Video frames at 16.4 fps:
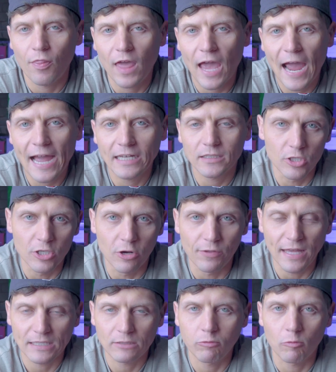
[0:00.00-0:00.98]
that, you know,
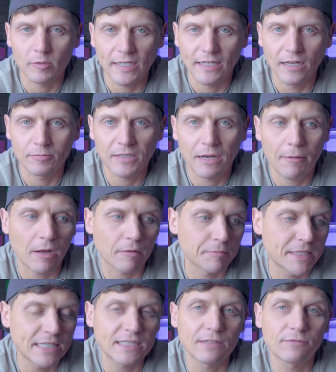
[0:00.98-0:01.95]
that's what we're getting upset about,
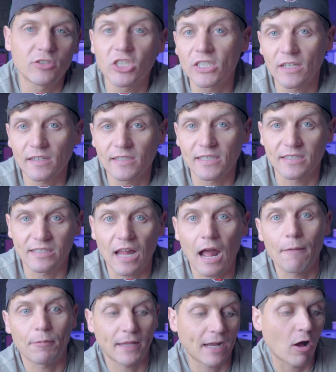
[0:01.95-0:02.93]
because if she doesn't
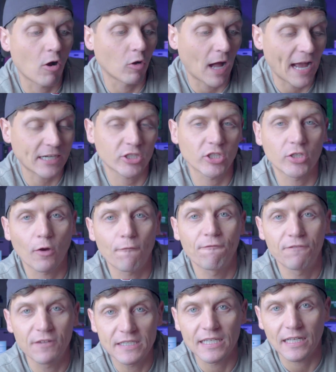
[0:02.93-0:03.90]
stop, like I'll actually go
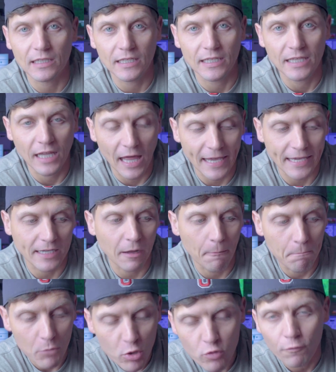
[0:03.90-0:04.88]
physically
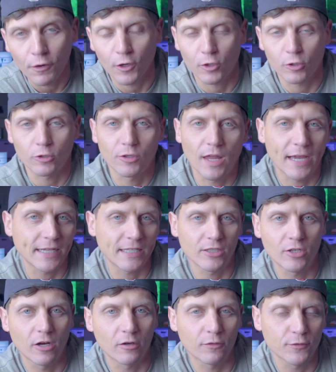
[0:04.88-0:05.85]
like move her, like,
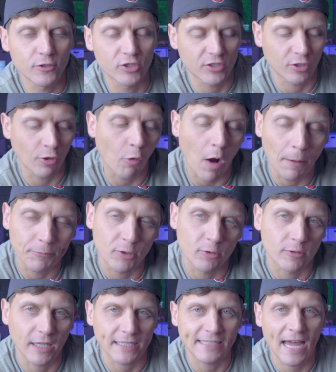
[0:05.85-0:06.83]
you know, if you just go up
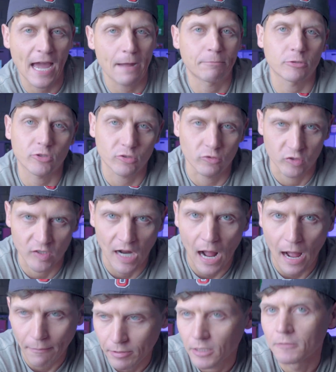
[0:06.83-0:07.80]
to her and like tap her, she'll
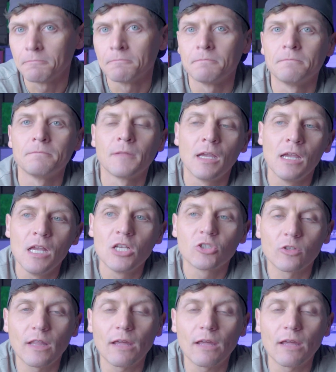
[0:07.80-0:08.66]
stop. So